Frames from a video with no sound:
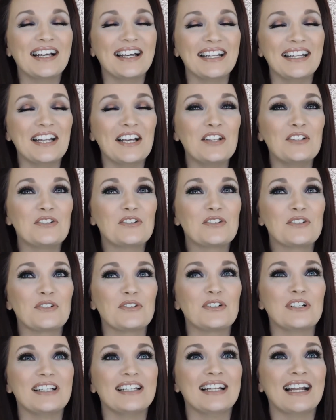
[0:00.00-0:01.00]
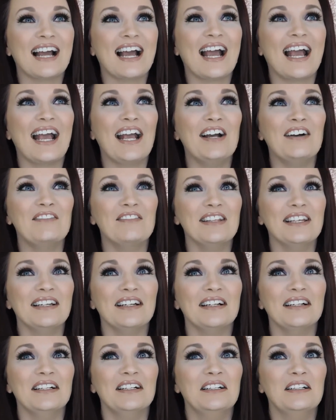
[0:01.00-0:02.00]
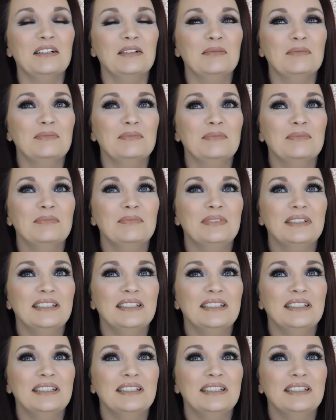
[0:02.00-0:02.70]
another story that I have that um,